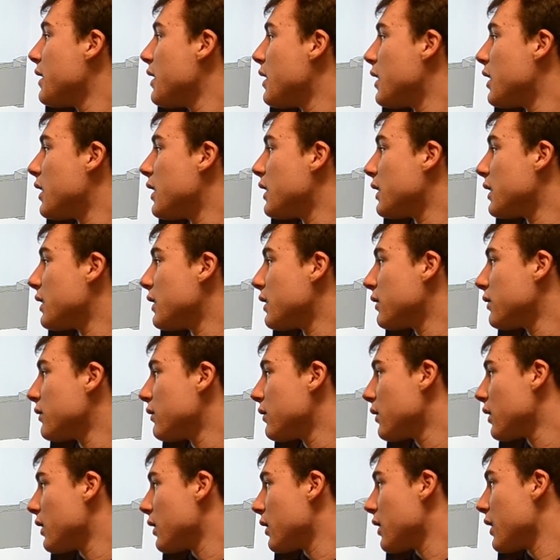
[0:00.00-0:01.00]

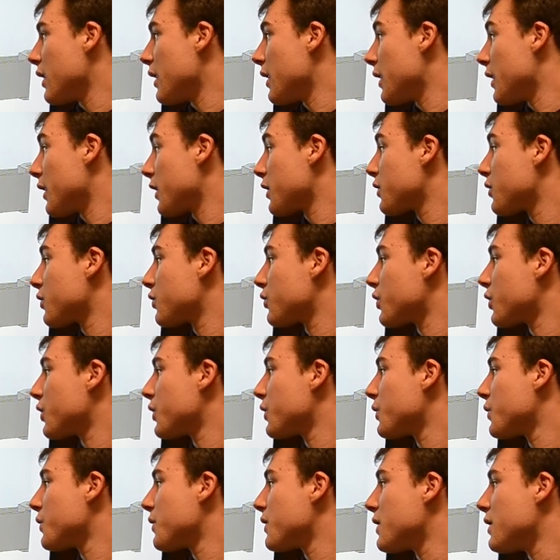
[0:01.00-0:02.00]
an
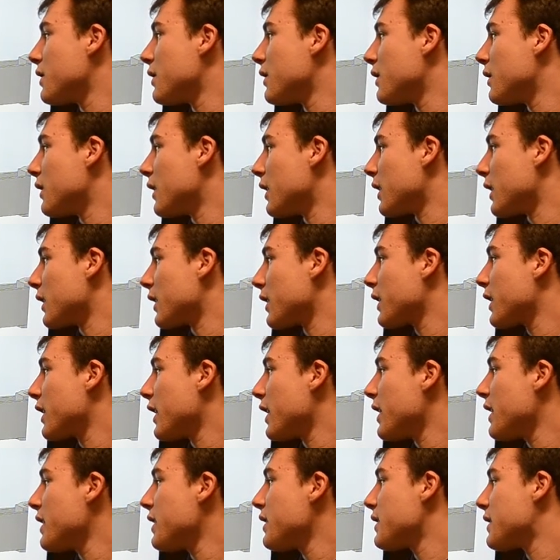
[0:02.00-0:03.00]
extrude or
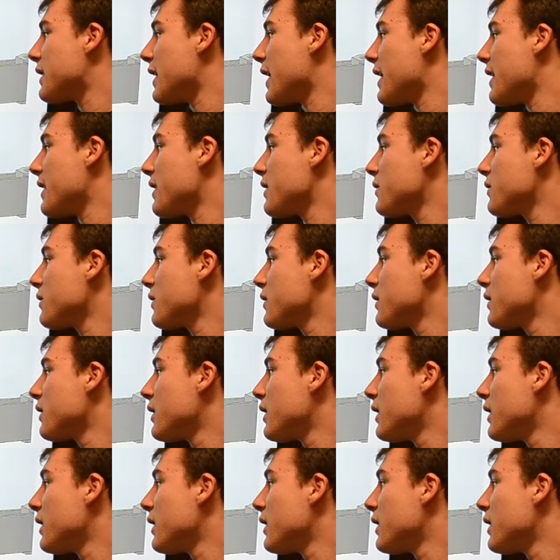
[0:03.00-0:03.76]
cut down